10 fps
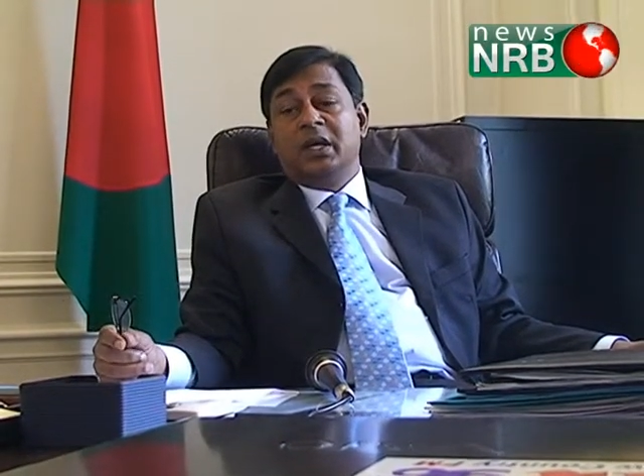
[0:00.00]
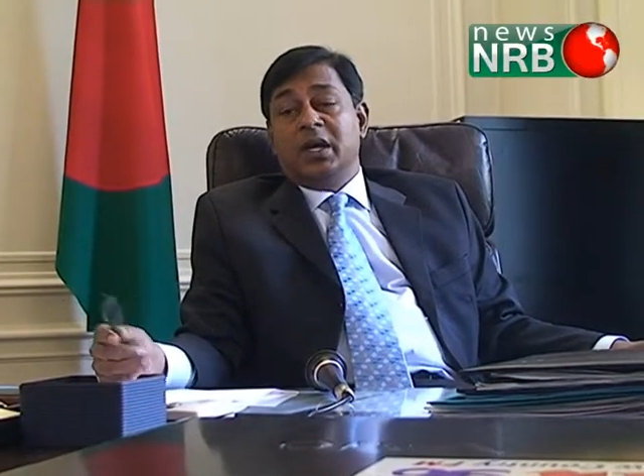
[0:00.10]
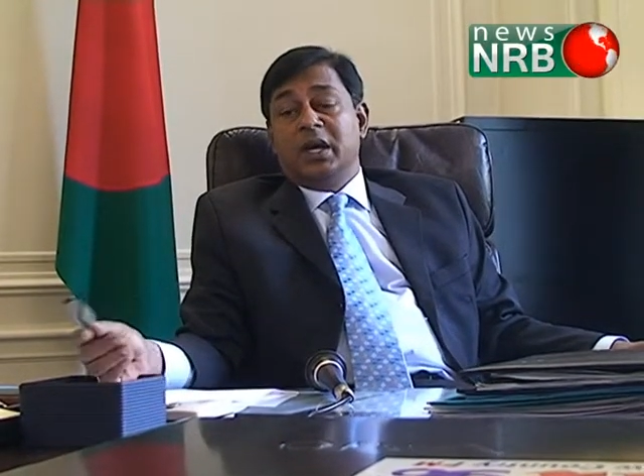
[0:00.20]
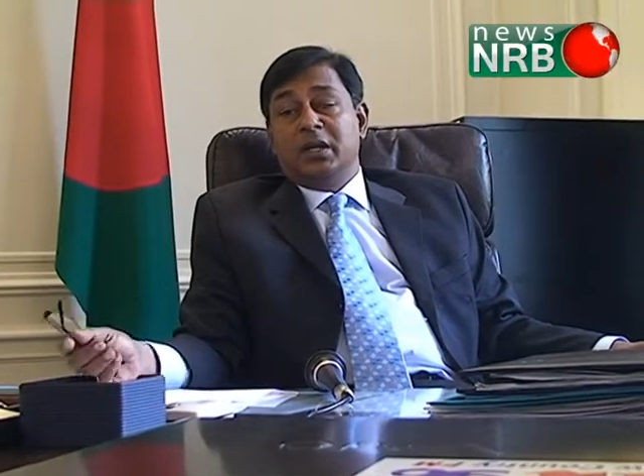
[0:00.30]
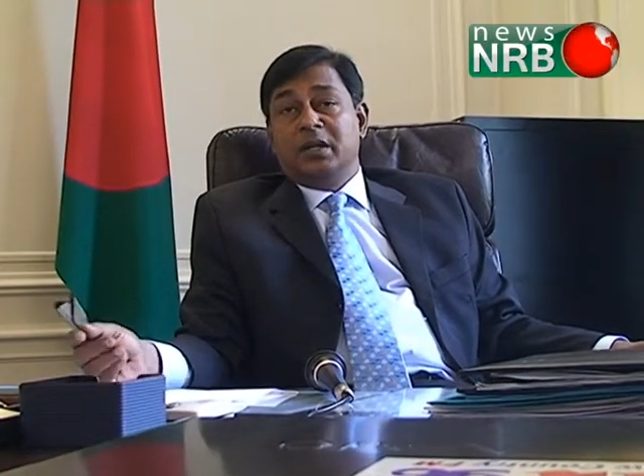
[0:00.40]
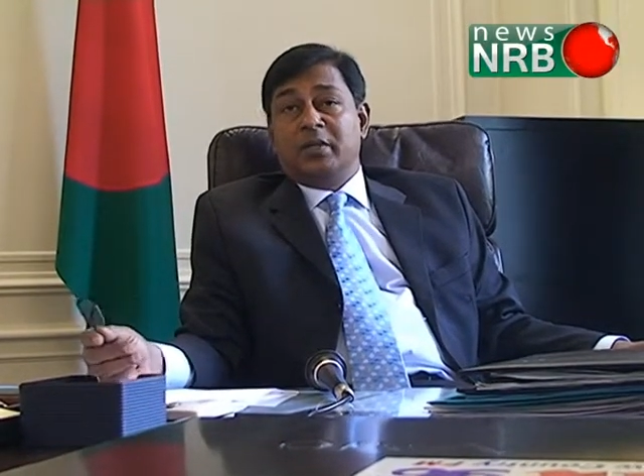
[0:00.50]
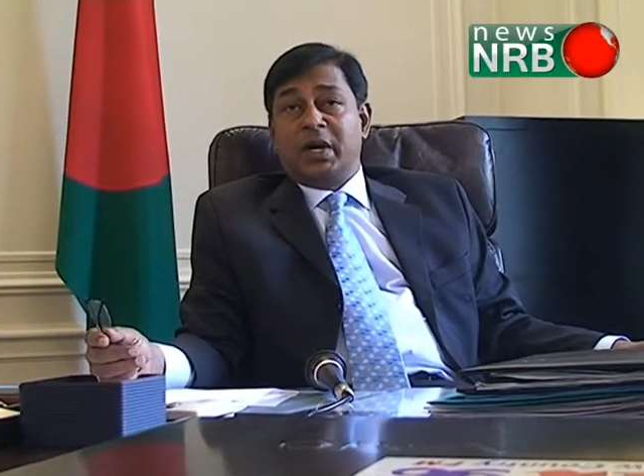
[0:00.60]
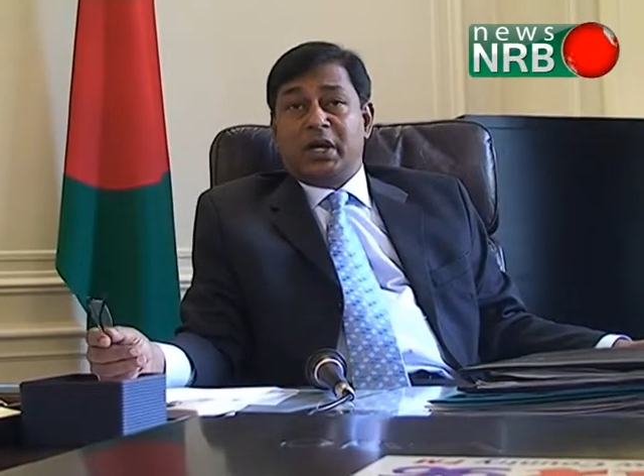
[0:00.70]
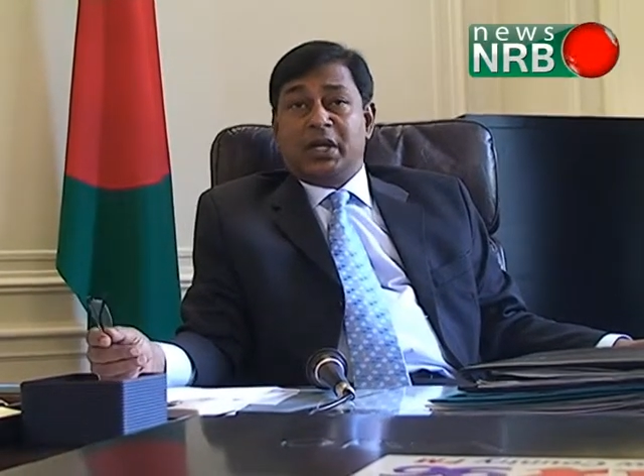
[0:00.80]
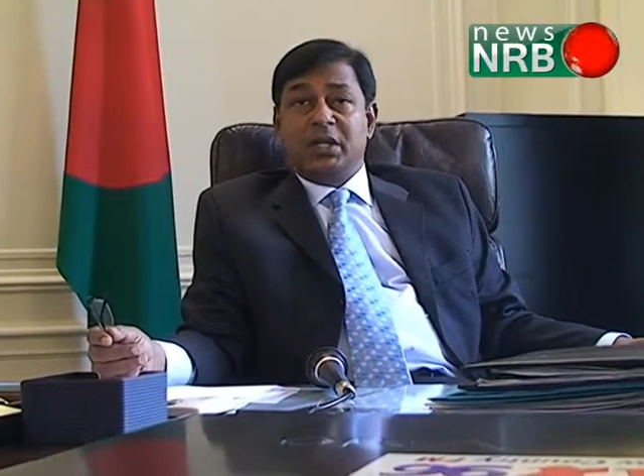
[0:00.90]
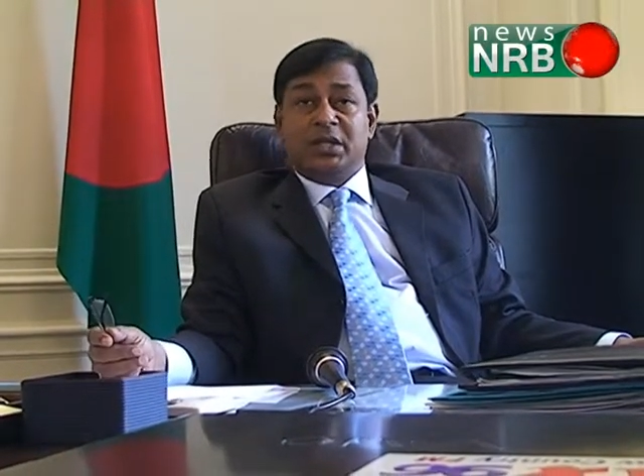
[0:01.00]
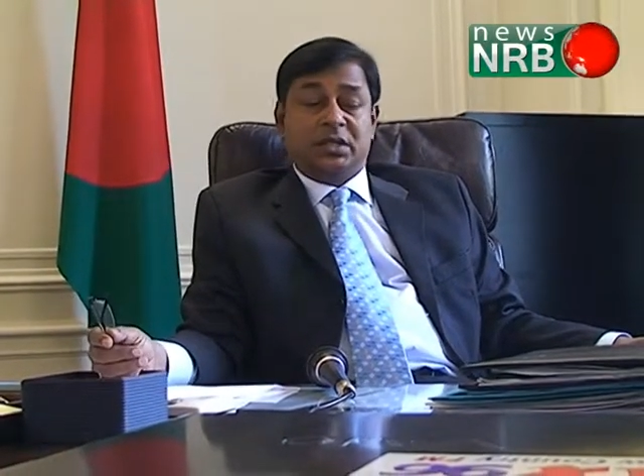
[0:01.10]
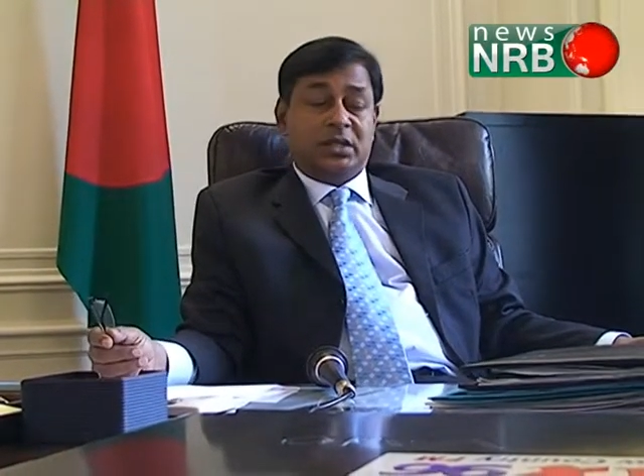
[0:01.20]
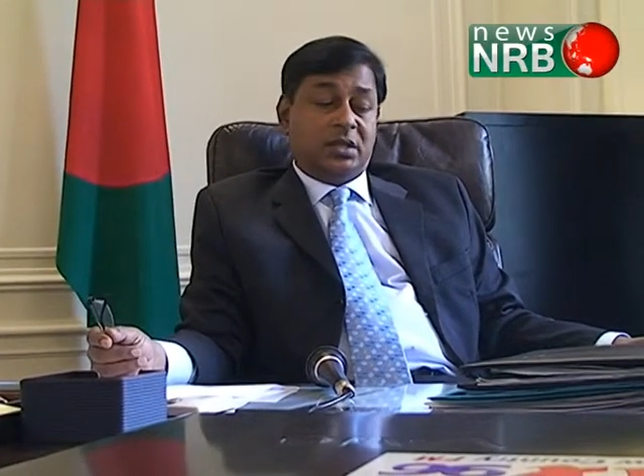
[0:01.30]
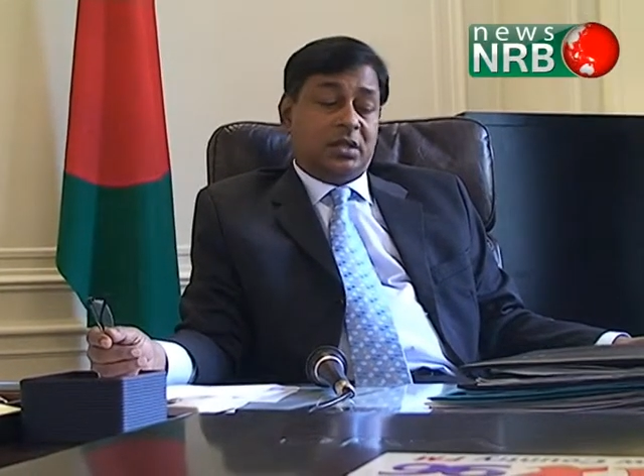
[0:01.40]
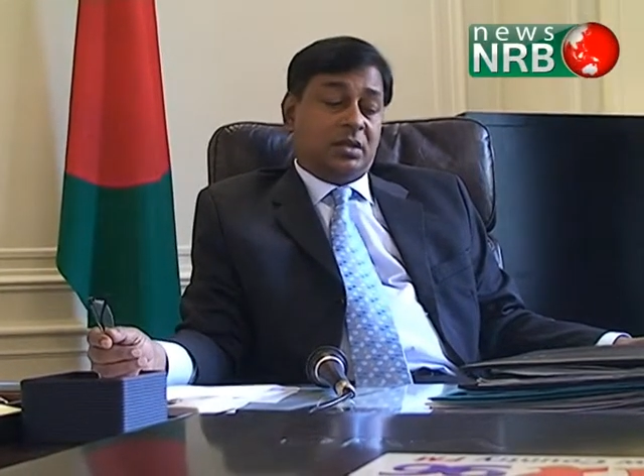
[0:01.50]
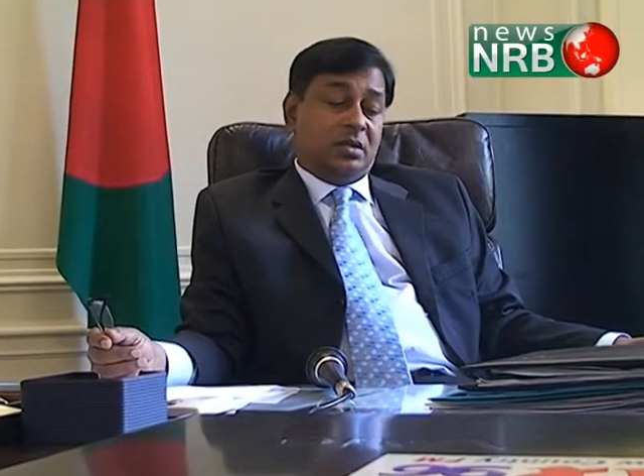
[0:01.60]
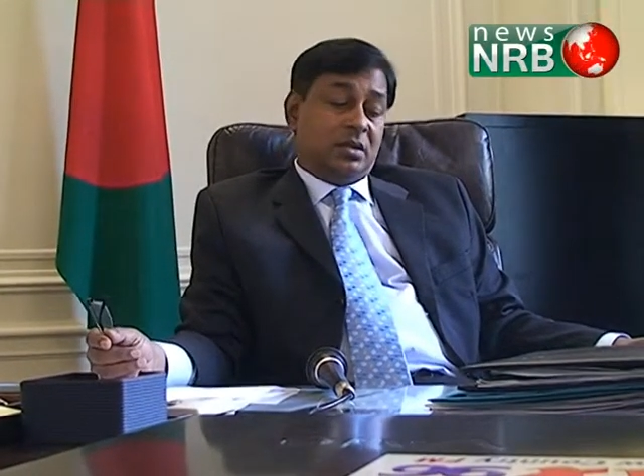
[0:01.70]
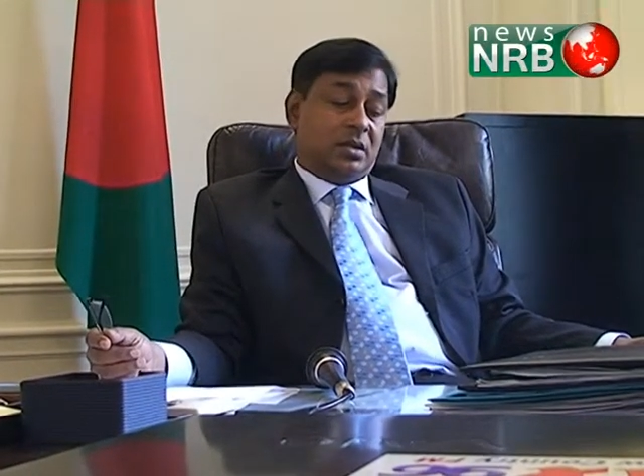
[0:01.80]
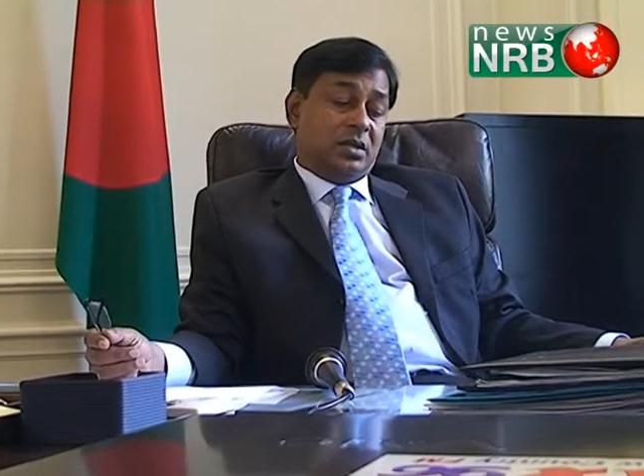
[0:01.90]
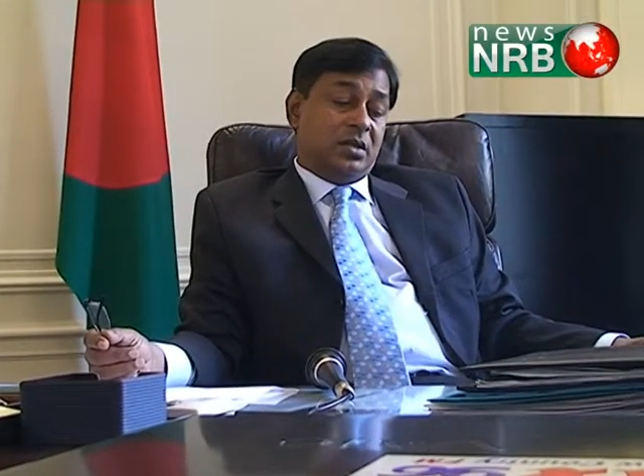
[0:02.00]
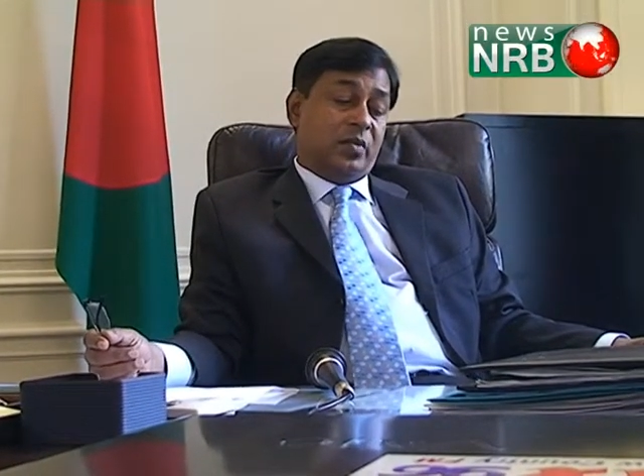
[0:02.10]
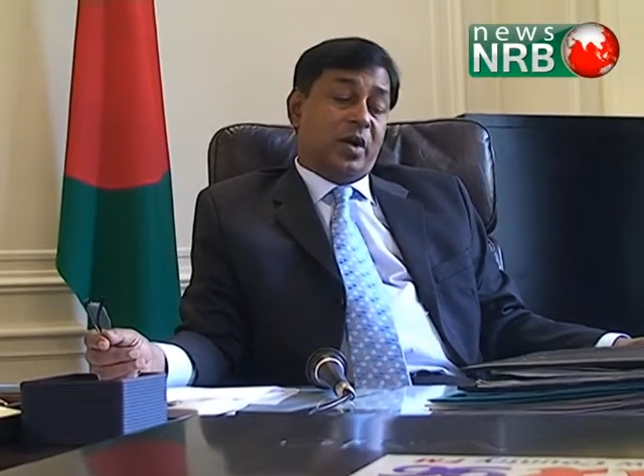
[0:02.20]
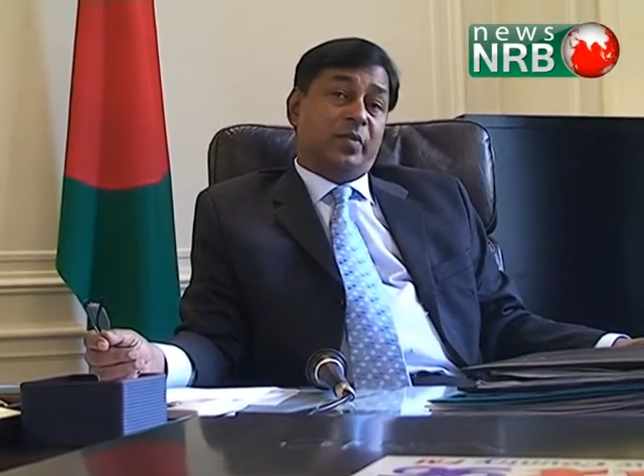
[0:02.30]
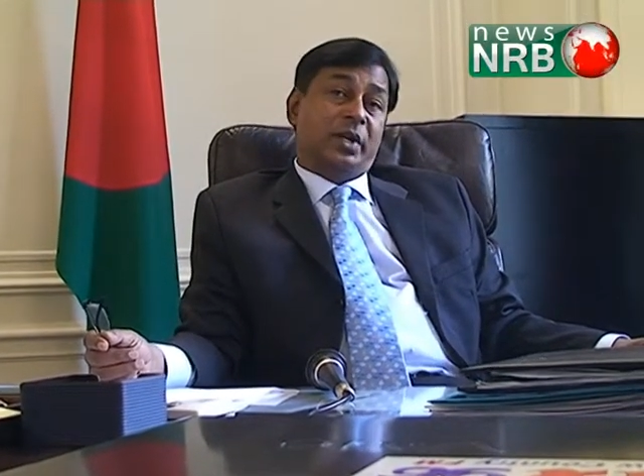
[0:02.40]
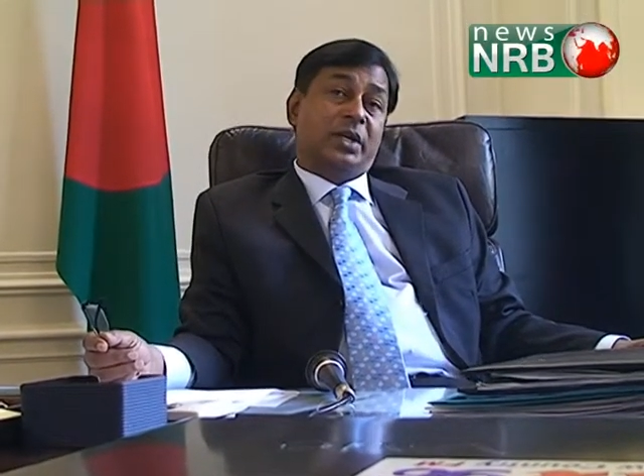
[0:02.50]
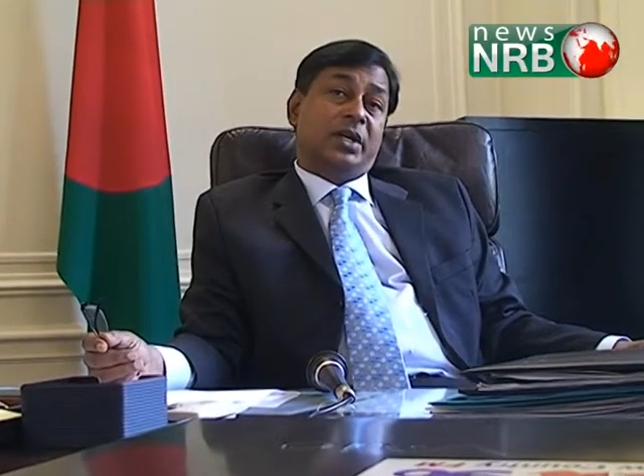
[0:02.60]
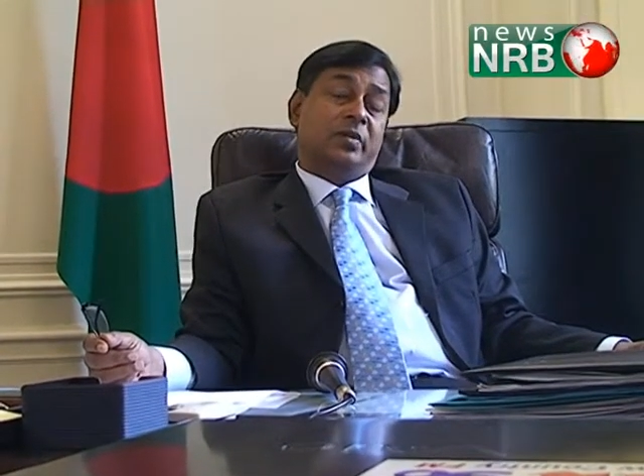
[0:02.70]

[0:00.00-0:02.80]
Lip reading: and Bangladesh government